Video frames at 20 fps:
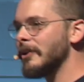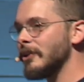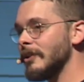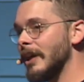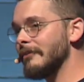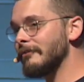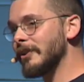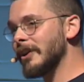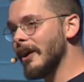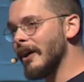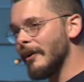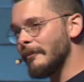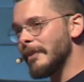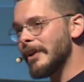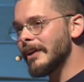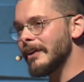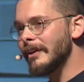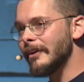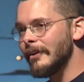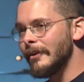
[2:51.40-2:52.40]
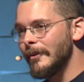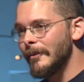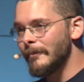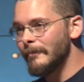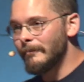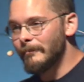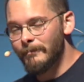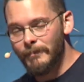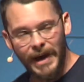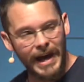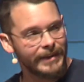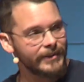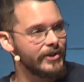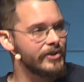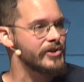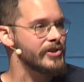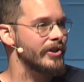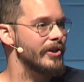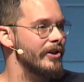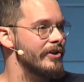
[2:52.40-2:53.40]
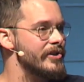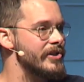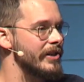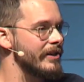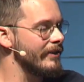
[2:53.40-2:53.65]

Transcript: in her life, coming back to church